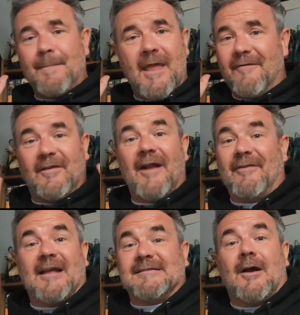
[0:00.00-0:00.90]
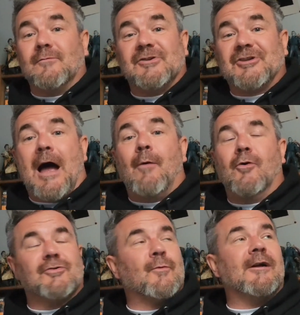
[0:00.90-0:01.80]
If you never get to go to Star
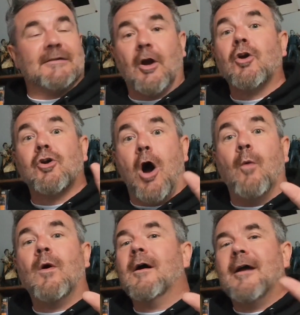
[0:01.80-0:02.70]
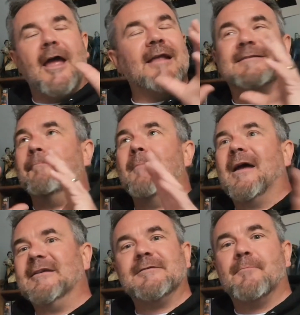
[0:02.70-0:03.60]
Wars World, go. It's
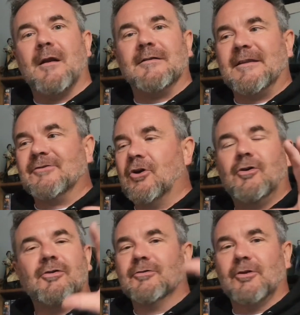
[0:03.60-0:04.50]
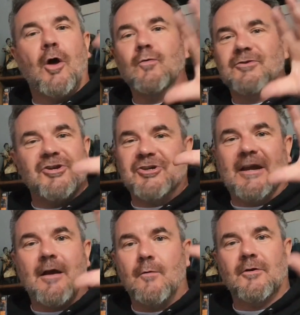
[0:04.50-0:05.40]
amazing, man. There's all loads of shit
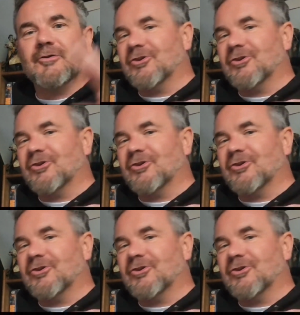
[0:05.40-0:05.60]
going on.